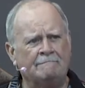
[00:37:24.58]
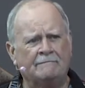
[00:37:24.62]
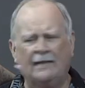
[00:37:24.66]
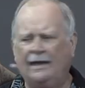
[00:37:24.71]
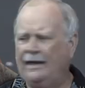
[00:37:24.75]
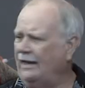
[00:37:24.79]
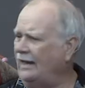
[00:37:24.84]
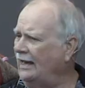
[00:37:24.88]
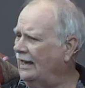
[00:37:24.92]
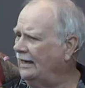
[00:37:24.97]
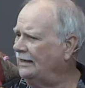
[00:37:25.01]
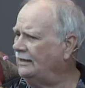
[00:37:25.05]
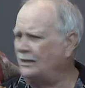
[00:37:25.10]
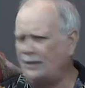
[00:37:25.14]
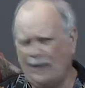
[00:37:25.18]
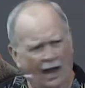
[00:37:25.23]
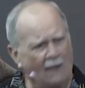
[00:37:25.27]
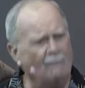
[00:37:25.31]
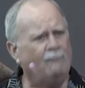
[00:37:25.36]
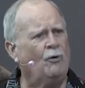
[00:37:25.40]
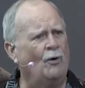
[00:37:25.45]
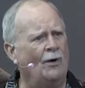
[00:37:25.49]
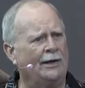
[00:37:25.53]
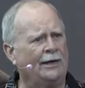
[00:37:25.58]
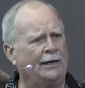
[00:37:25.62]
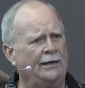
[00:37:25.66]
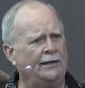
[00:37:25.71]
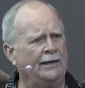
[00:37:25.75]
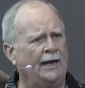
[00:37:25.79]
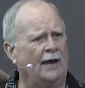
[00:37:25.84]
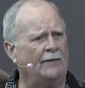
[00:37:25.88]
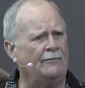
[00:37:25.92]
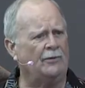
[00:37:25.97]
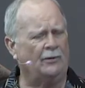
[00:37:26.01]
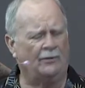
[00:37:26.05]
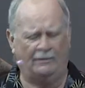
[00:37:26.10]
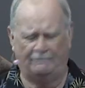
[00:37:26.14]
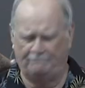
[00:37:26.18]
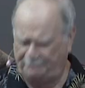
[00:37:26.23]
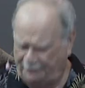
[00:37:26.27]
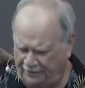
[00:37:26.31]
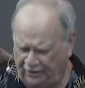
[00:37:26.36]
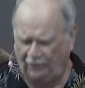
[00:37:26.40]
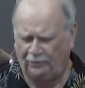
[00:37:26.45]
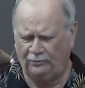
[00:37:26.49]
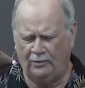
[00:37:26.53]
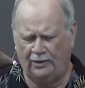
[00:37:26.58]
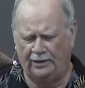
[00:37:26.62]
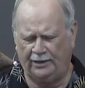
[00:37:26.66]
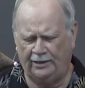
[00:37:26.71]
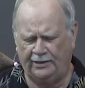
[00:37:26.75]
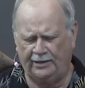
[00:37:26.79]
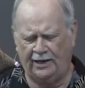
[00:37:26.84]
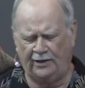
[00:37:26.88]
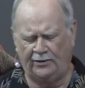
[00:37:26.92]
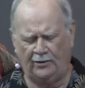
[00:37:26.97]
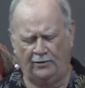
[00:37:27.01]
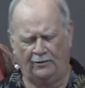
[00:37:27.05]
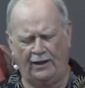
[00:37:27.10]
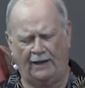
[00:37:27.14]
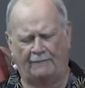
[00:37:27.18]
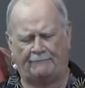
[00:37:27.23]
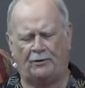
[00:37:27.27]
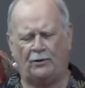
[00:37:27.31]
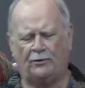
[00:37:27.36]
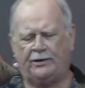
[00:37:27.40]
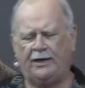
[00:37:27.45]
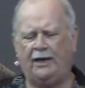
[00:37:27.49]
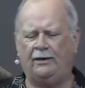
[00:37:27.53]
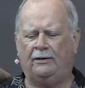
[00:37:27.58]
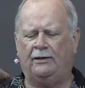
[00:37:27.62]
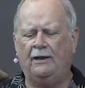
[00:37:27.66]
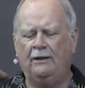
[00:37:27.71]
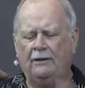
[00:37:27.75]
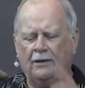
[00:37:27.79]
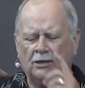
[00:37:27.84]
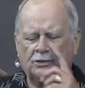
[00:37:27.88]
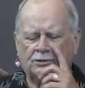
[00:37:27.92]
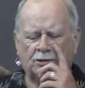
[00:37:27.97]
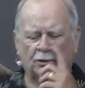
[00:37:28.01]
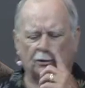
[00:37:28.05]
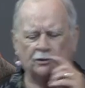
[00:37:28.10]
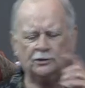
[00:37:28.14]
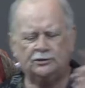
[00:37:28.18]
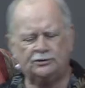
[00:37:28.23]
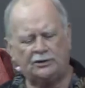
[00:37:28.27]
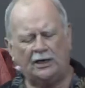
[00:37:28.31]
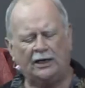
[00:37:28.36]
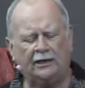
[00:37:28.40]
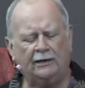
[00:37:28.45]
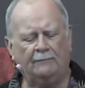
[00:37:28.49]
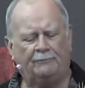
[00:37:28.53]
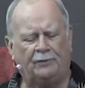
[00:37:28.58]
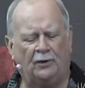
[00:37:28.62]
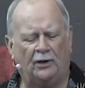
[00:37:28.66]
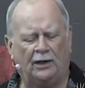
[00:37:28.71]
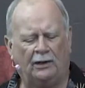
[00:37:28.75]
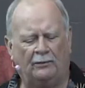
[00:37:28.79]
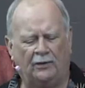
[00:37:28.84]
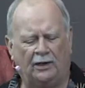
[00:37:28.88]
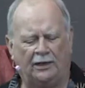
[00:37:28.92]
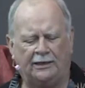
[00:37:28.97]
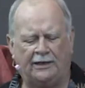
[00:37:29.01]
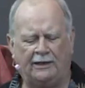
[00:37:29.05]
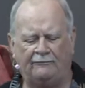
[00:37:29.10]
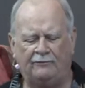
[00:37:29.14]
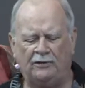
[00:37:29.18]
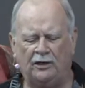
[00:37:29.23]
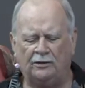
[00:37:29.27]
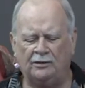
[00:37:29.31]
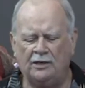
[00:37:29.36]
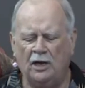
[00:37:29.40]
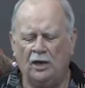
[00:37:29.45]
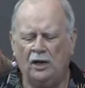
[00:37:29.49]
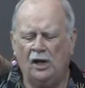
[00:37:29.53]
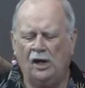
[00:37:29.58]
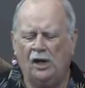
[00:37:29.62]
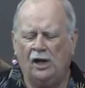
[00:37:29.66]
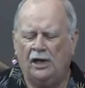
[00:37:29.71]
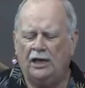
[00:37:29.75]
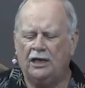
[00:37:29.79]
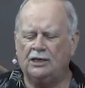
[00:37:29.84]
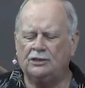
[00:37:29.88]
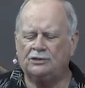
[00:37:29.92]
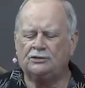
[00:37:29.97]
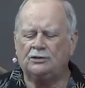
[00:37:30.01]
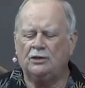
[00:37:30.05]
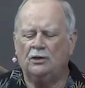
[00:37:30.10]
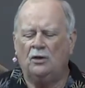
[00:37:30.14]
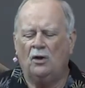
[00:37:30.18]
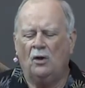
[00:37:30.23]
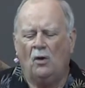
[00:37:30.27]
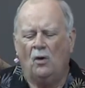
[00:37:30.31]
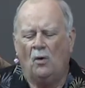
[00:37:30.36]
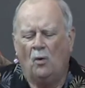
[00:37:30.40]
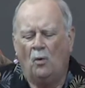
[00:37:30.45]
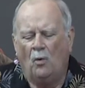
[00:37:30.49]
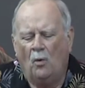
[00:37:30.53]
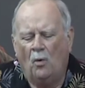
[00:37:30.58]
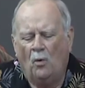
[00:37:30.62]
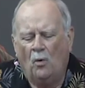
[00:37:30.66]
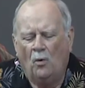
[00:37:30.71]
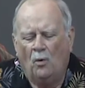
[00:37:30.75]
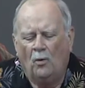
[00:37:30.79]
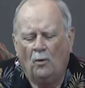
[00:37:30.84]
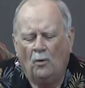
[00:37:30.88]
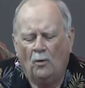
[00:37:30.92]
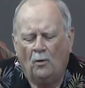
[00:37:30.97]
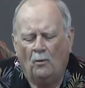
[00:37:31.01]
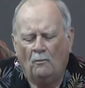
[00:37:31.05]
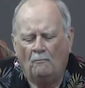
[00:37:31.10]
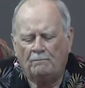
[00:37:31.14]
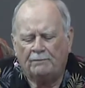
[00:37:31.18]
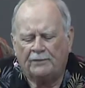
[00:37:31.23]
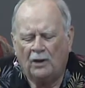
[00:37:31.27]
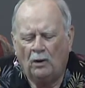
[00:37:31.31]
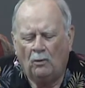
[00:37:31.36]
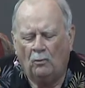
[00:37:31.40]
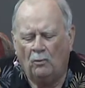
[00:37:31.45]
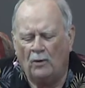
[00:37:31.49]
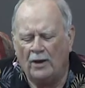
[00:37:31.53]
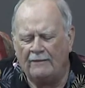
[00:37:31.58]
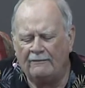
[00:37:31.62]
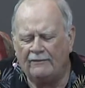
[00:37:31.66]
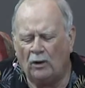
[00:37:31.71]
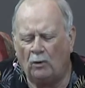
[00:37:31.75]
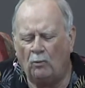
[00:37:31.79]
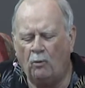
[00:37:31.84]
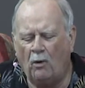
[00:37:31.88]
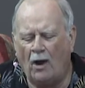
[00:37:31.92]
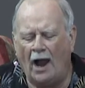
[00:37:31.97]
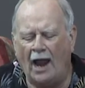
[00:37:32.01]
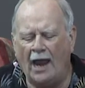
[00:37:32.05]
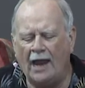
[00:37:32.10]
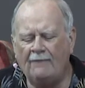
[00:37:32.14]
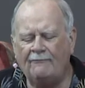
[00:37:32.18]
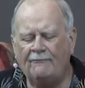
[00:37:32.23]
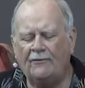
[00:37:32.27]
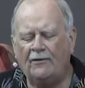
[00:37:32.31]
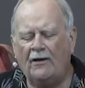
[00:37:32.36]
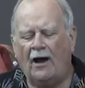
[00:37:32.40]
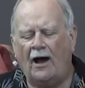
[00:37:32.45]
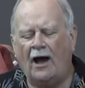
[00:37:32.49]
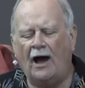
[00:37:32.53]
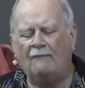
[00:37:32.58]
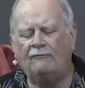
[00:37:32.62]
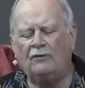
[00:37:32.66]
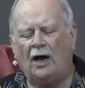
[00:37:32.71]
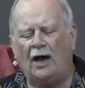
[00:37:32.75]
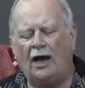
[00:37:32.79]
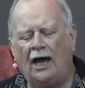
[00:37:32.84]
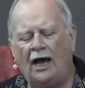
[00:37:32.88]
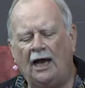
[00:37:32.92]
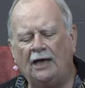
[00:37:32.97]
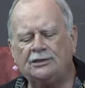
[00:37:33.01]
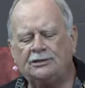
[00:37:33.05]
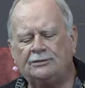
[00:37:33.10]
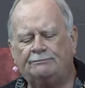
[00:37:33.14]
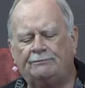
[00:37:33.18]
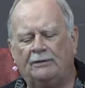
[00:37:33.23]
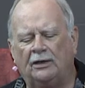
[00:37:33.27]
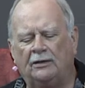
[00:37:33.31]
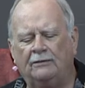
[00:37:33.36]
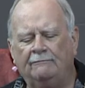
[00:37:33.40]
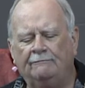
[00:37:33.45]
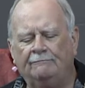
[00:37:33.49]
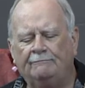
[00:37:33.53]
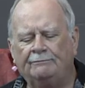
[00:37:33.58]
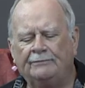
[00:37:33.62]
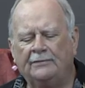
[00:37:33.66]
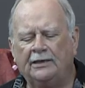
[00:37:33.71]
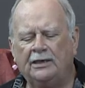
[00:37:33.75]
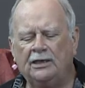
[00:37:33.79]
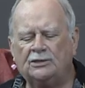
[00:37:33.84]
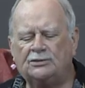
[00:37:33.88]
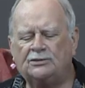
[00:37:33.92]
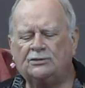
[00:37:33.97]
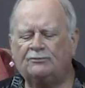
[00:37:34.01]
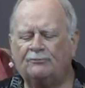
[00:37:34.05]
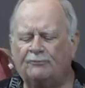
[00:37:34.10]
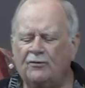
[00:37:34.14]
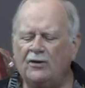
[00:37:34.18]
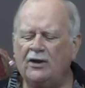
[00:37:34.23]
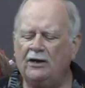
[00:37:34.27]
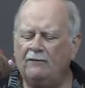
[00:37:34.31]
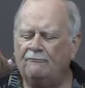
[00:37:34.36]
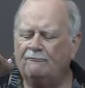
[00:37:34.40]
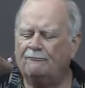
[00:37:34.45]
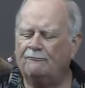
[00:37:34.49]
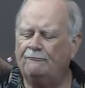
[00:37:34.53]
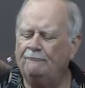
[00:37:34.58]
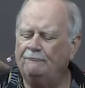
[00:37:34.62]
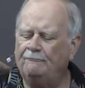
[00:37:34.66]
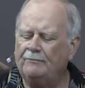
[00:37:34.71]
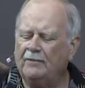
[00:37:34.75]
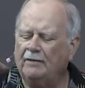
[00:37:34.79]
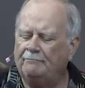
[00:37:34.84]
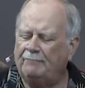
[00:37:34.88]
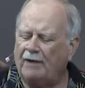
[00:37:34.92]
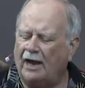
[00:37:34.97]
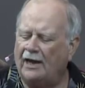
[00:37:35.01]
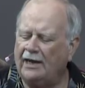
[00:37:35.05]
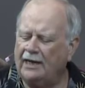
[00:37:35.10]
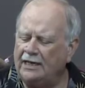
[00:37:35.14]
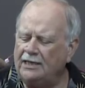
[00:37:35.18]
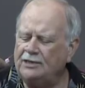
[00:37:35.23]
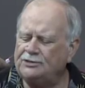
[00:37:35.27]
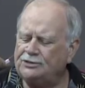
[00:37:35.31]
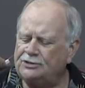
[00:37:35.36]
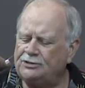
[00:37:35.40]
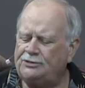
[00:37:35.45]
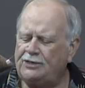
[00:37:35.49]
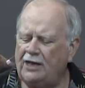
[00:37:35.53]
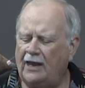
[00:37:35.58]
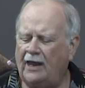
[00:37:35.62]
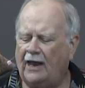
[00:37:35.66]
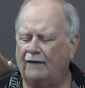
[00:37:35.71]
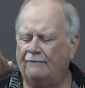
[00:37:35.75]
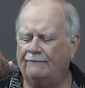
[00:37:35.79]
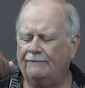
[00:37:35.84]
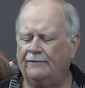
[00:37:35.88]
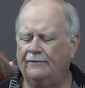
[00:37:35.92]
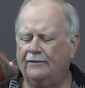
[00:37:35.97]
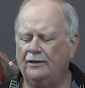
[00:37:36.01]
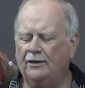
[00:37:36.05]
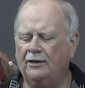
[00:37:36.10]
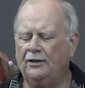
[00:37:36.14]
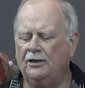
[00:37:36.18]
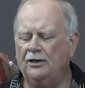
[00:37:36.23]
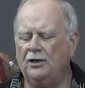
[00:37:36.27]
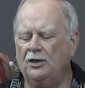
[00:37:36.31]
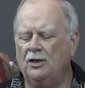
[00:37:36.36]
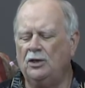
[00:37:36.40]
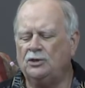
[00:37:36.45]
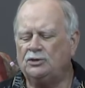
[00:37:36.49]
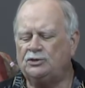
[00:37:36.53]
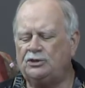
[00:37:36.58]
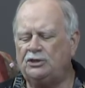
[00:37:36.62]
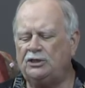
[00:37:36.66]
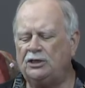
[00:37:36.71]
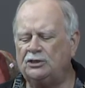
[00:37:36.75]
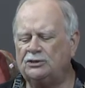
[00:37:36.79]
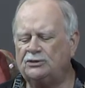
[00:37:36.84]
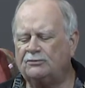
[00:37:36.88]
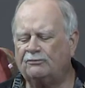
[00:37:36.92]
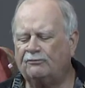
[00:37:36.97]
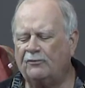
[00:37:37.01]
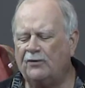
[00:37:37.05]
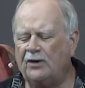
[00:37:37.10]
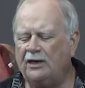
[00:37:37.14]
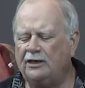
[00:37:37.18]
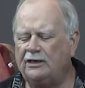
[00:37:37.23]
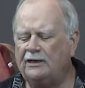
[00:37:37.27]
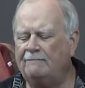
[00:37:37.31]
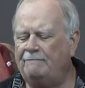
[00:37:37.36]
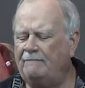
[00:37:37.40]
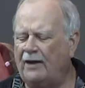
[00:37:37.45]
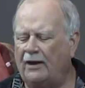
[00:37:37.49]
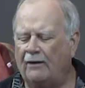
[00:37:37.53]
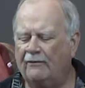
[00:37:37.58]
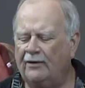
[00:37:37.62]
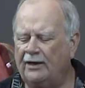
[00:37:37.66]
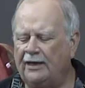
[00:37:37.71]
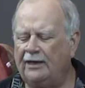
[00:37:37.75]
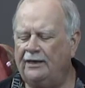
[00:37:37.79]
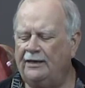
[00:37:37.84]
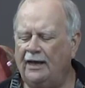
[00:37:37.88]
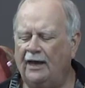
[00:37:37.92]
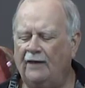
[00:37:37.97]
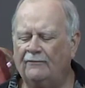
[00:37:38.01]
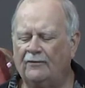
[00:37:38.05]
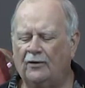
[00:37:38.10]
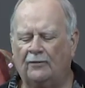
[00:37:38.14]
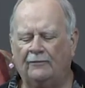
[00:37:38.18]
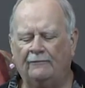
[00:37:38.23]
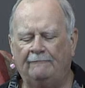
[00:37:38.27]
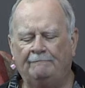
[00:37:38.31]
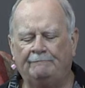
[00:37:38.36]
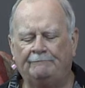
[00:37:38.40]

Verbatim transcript: And love one another and build one another up. Okay, so second point I want to give you is when the wife of a husband is freed by his death, she is freed to marry another